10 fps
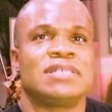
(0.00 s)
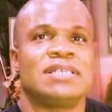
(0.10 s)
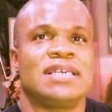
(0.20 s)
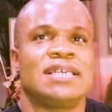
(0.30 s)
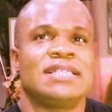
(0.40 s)

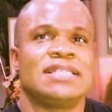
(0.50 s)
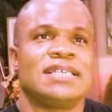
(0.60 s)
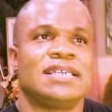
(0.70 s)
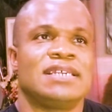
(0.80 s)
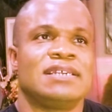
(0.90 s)
in
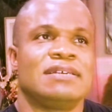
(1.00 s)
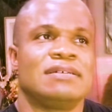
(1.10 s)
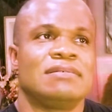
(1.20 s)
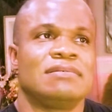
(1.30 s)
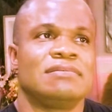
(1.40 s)

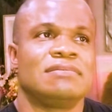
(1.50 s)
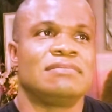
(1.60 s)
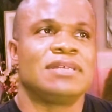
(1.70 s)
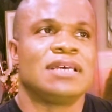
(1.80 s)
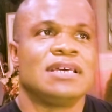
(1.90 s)
the
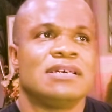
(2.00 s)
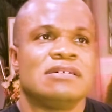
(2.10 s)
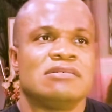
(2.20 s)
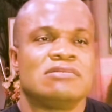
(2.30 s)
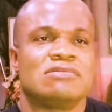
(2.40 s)

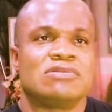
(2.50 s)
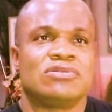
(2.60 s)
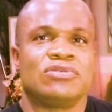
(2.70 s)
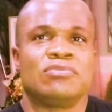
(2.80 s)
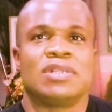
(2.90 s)

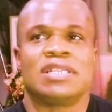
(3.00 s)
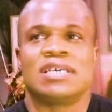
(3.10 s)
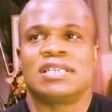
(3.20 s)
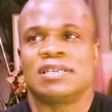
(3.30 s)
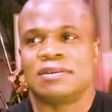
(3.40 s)
new
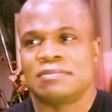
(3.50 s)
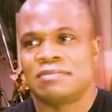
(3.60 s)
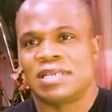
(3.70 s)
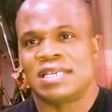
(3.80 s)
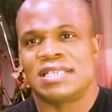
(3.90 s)

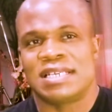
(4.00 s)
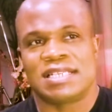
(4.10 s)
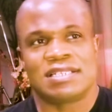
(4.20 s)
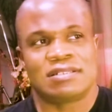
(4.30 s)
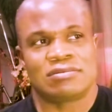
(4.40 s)
millennium, and
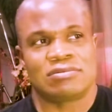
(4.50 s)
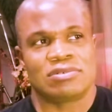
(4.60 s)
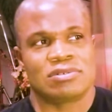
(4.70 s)
then